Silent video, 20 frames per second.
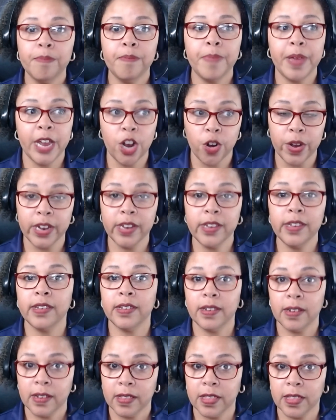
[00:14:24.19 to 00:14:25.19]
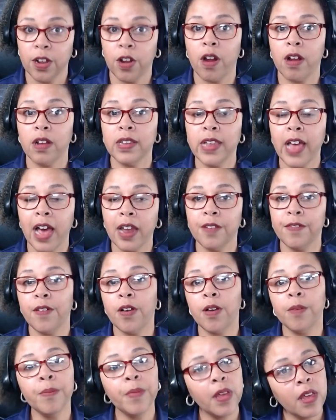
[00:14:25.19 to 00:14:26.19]
parents, there are a lot of
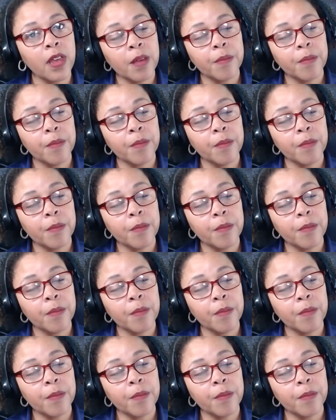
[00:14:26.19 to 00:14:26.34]
them,